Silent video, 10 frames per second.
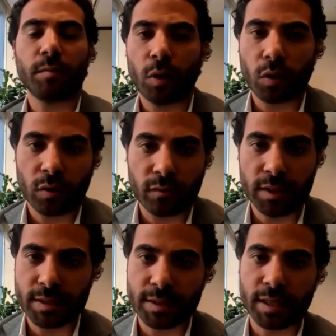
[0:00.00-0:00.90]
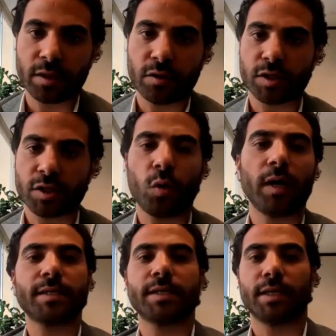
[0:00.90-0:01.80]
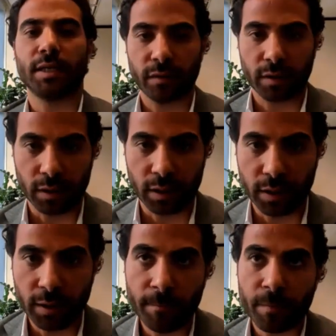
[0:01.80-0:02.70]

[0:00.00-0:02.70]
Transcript: both of these sectors quite significantly.